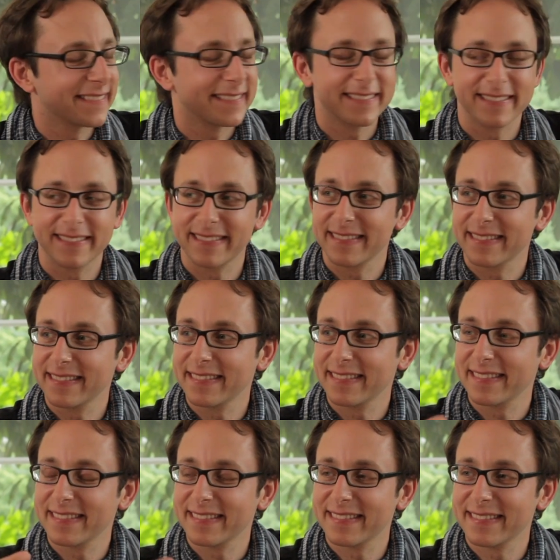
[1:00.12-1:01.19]

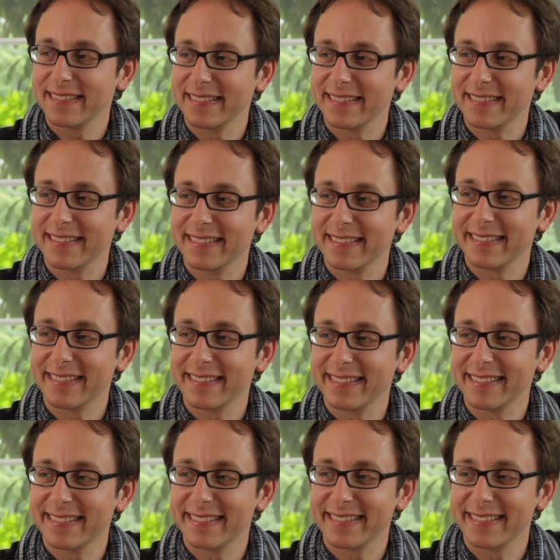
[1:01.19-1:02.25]

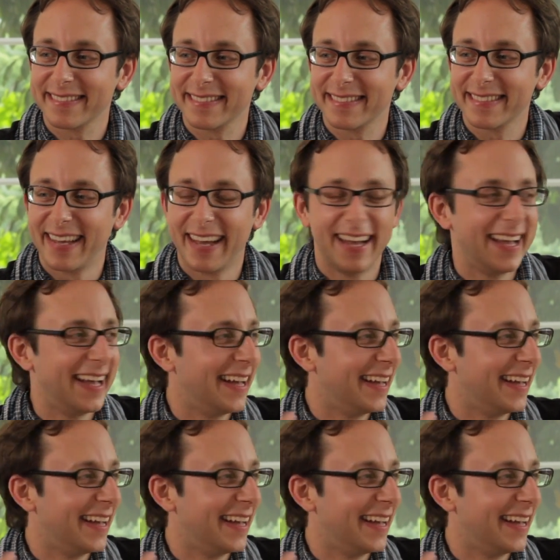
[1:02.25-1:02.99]
[no speech]